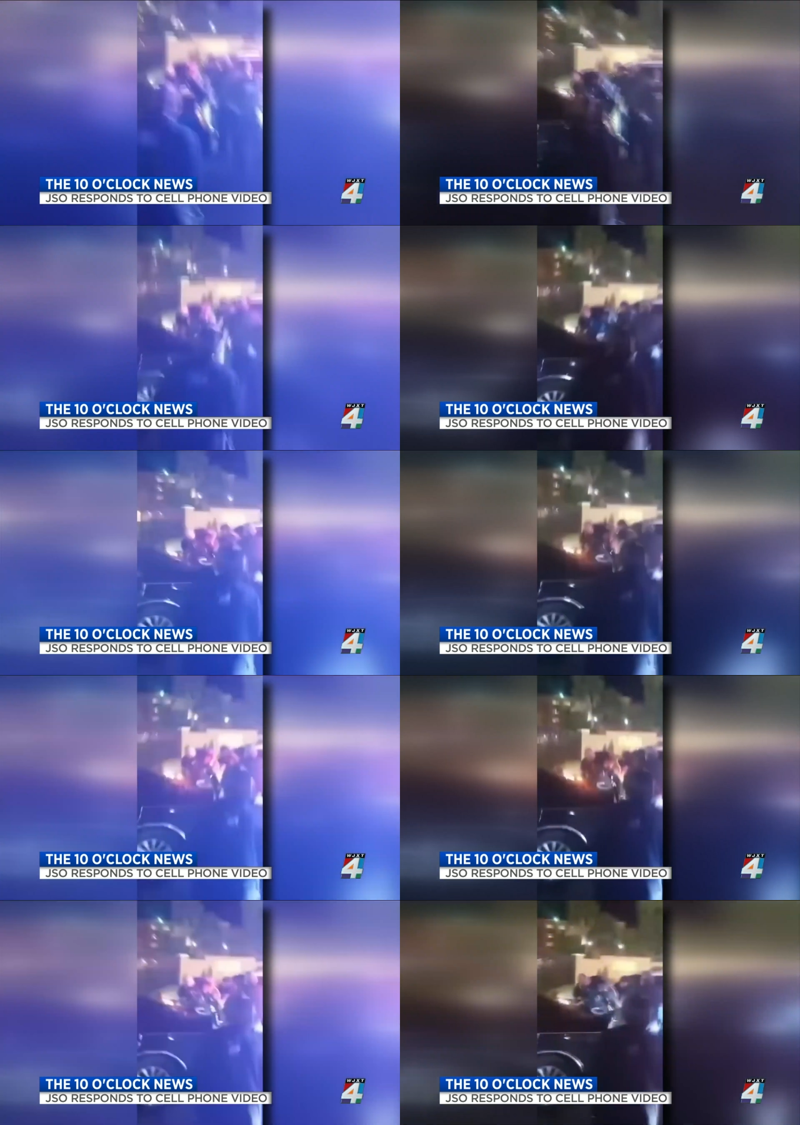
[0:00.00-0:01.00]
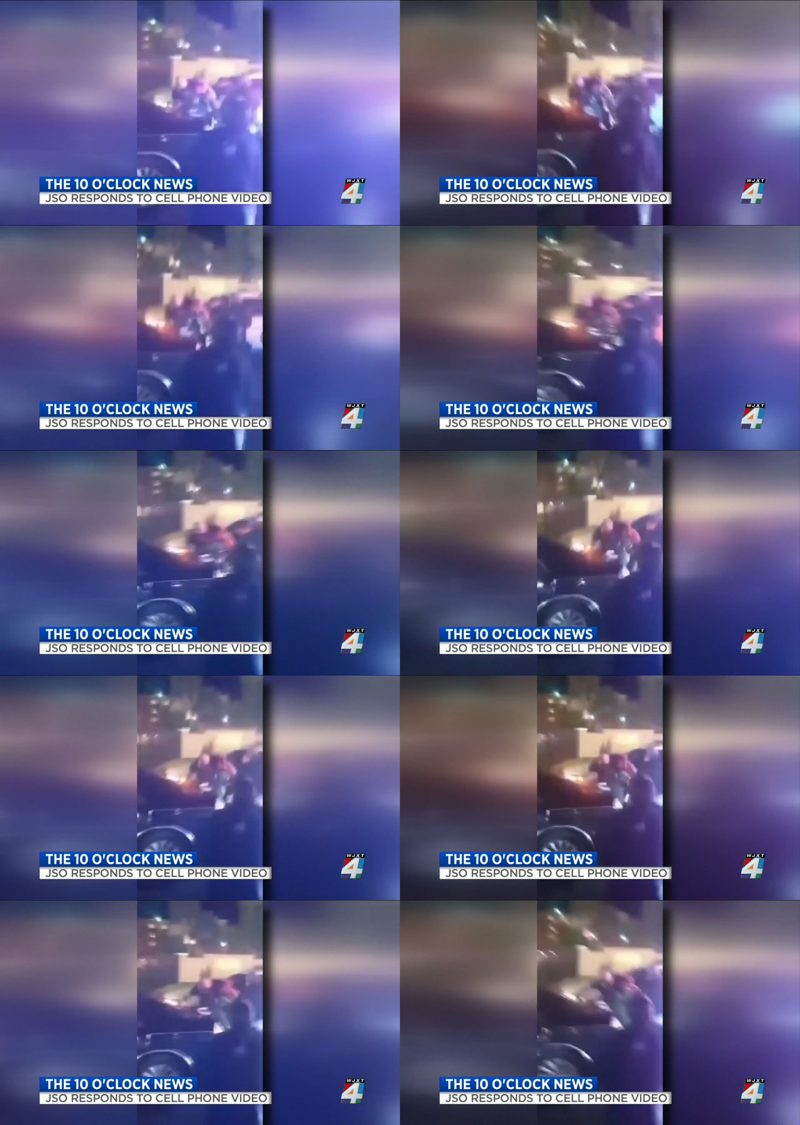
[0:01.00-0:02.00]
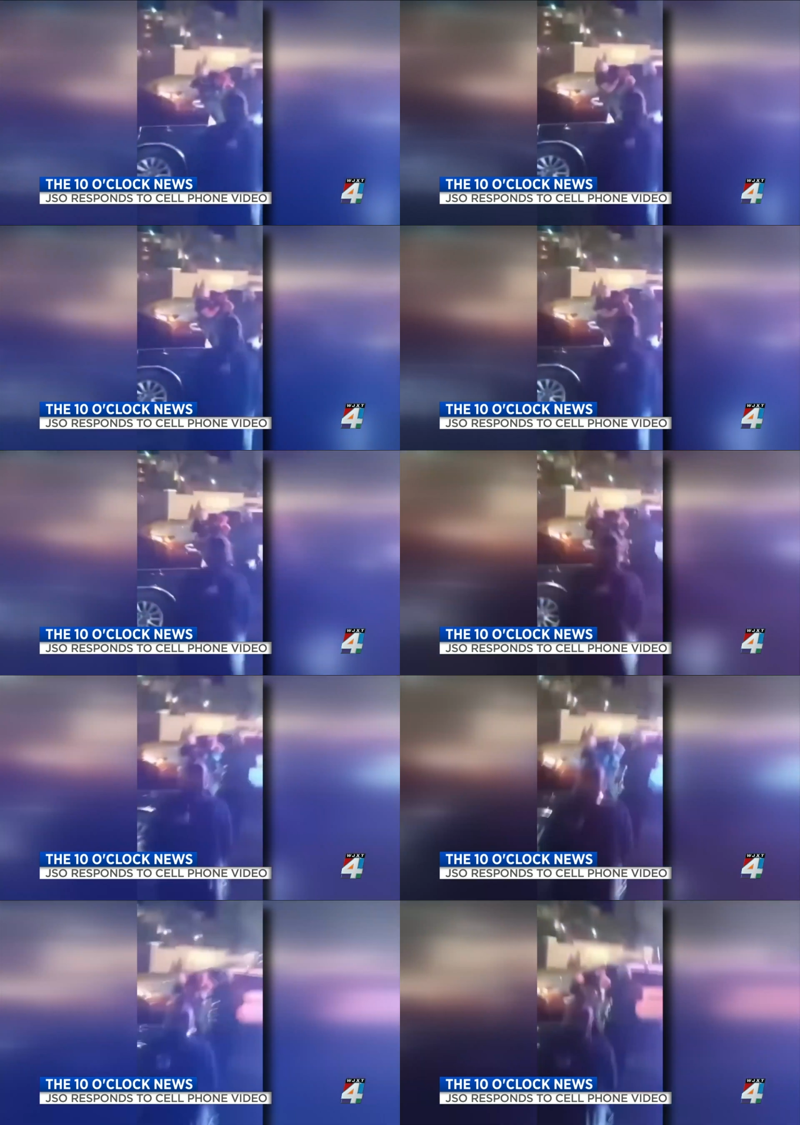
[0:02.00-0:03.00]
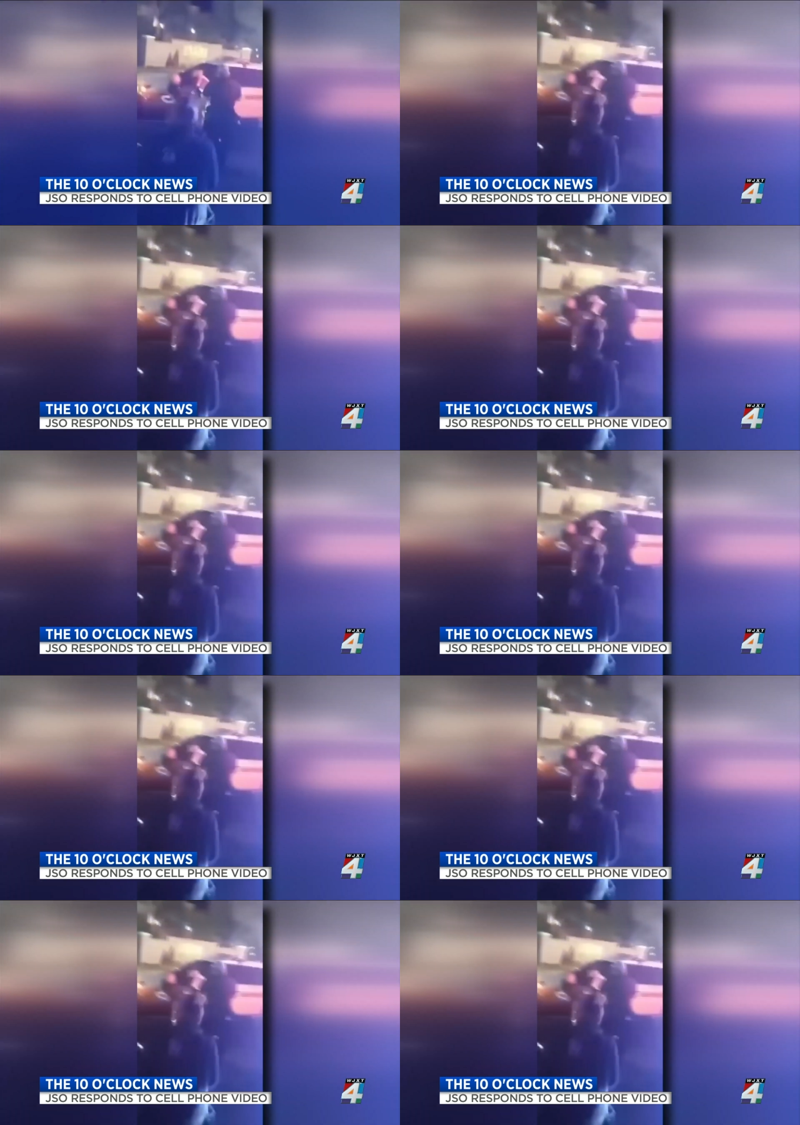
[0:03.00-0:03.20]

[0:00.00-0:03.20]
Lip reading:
No face is visible, so there are no lips to read.